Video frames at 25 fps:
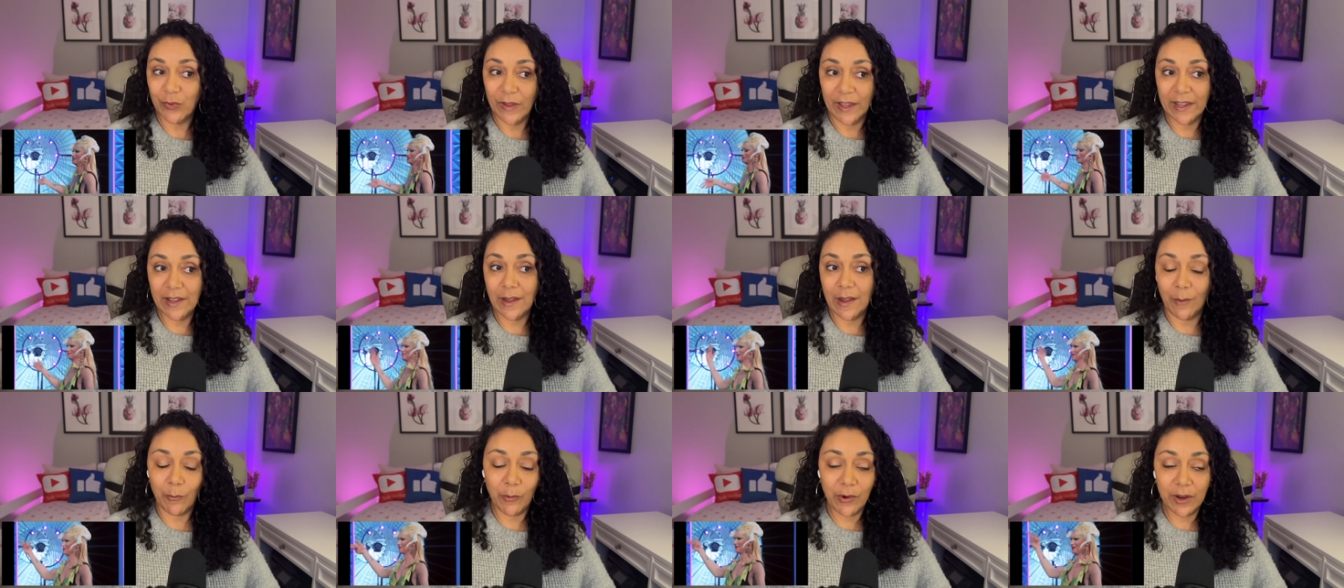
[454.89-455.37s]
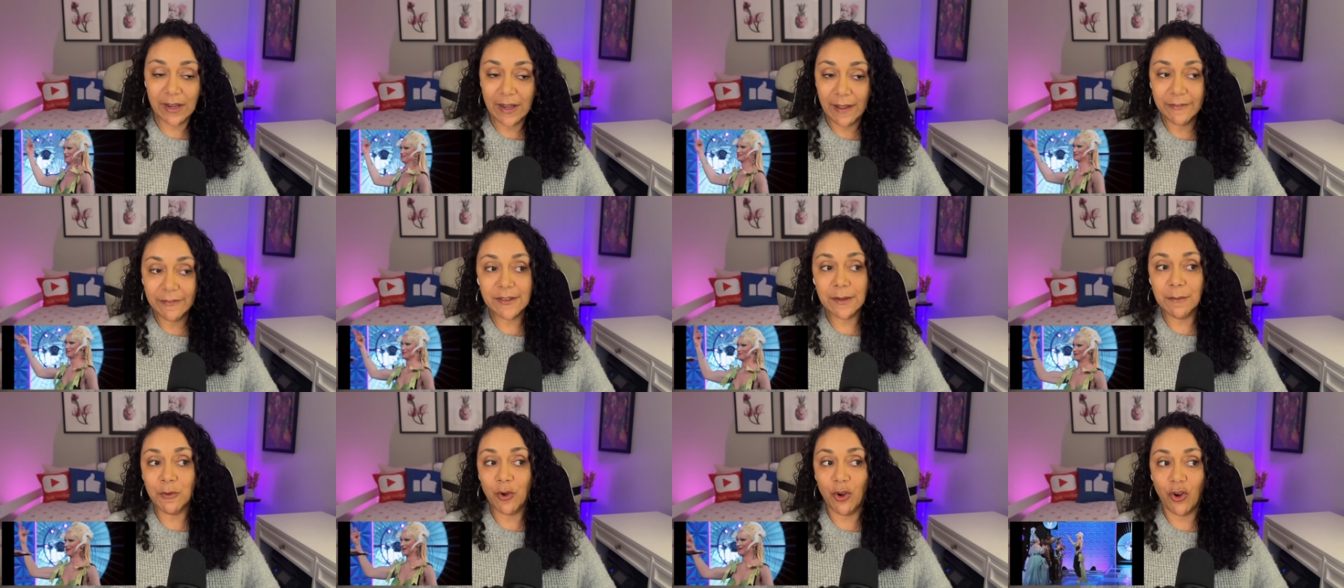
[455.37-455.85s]
like, we're going to have
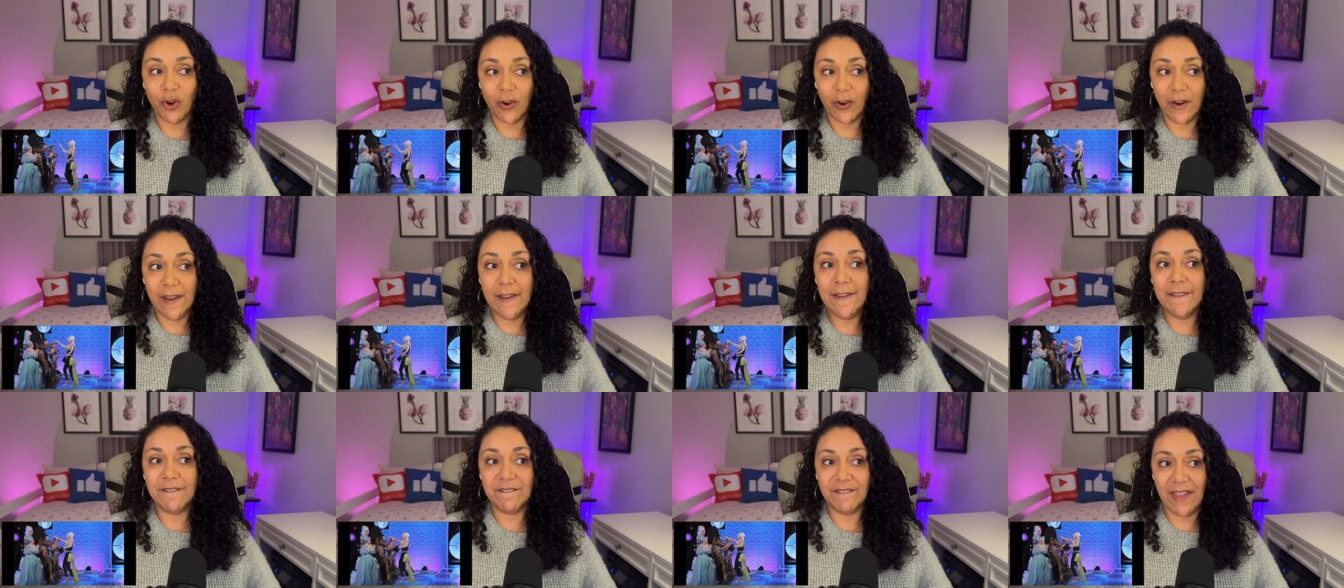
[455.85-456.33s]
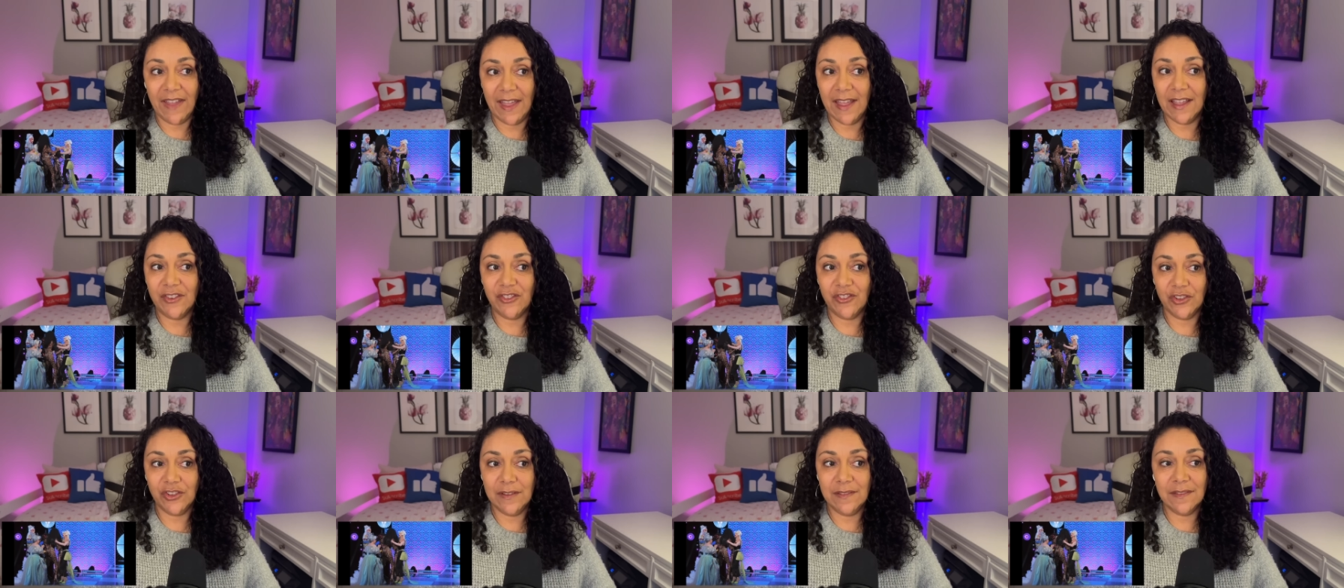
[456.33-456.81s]
some great
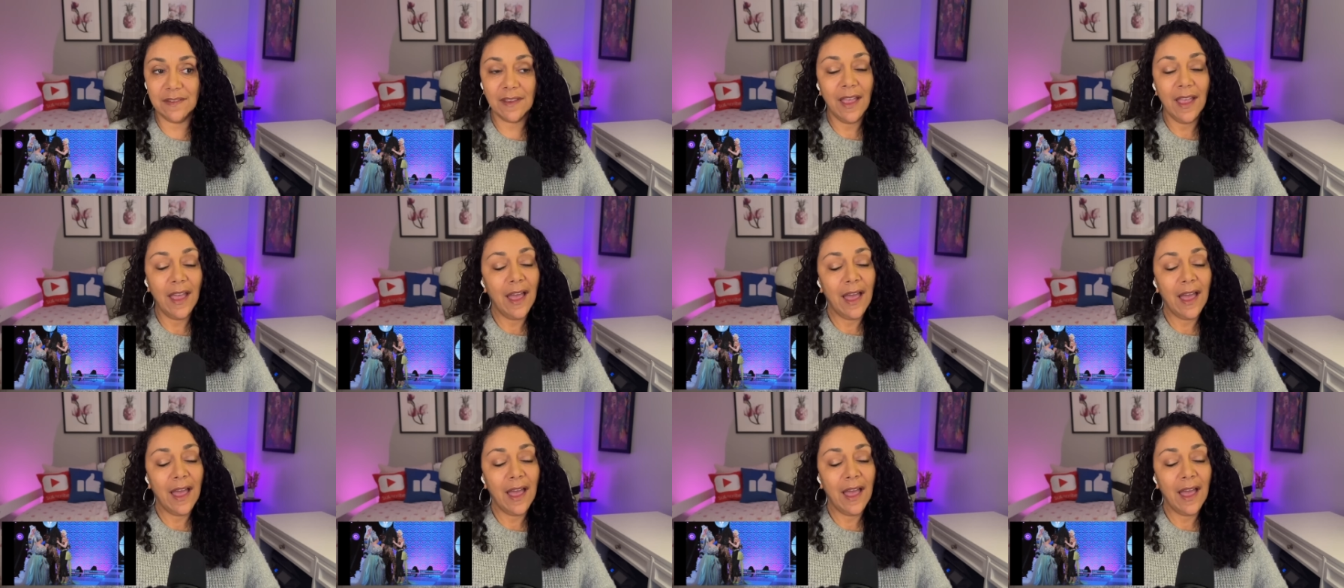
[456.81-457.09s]
fashions.